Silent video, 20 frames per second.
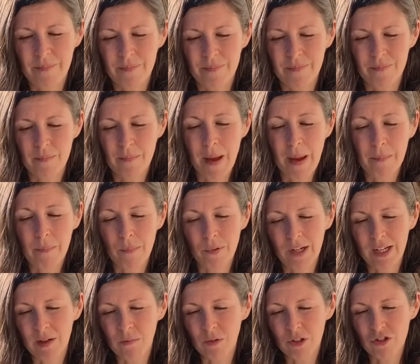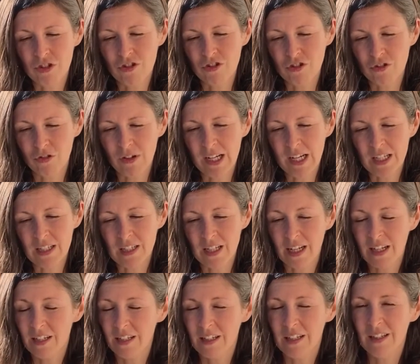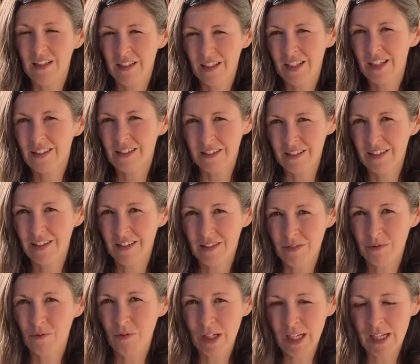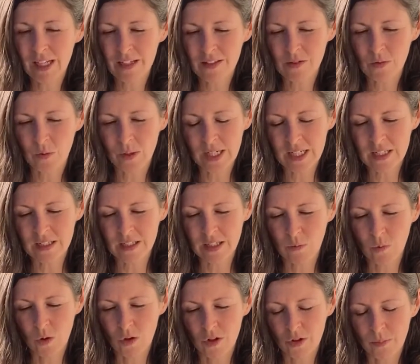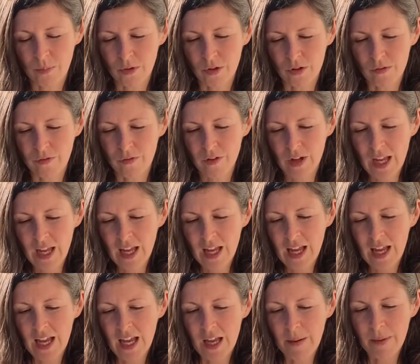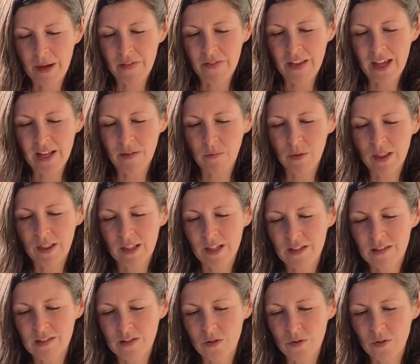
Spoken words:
membrane, which is great, and it really is quite waterproof. And then with the sewn